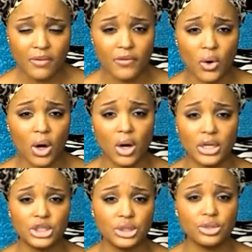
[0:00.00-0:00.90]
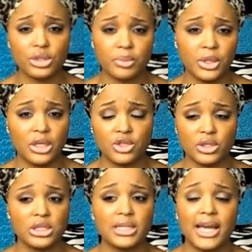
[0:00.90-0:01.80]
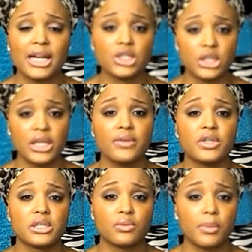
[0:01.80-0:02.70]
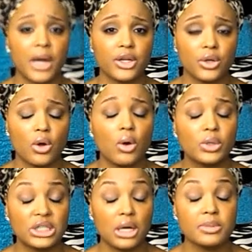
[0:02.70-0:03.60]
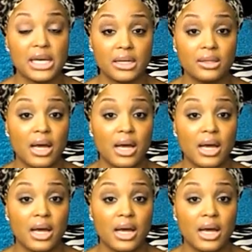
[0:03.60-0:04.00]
for our children and pediatrician they actually give us a reminder call which helps out